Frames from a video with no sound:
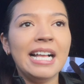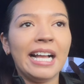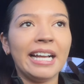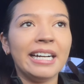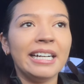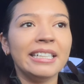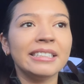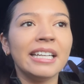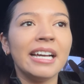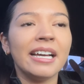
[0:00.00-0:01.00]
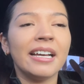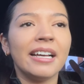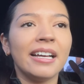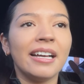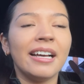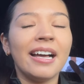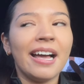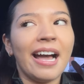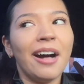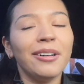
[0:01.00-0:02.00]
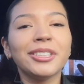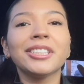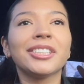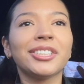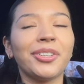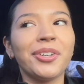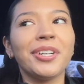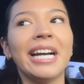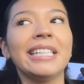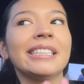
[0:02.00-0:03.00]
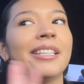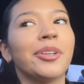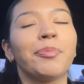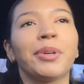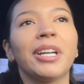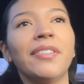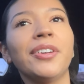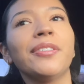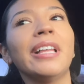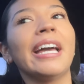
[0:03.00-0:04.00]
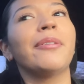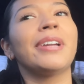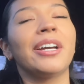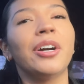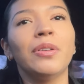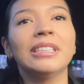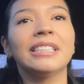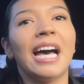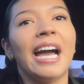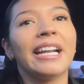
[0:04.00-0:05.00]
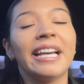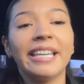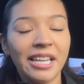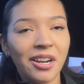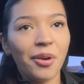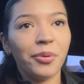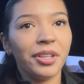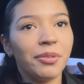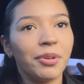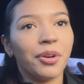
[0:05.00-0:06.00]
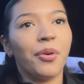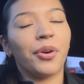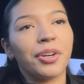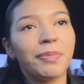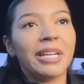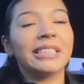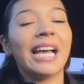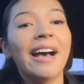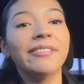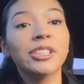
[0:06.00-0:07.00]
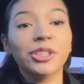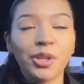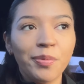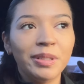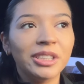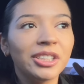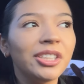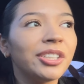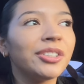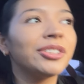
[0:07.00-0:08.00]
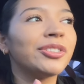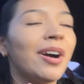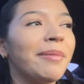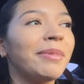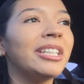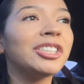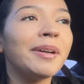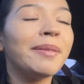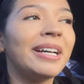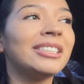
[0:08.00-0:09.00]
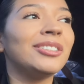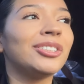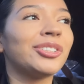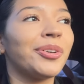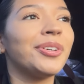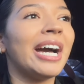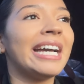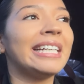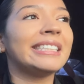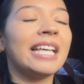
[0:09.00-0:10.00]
And I'll just show you guys a little preview. Like, when I go inside, I cannot really record because I have so much to do. So I'm gonna try my best to show you guys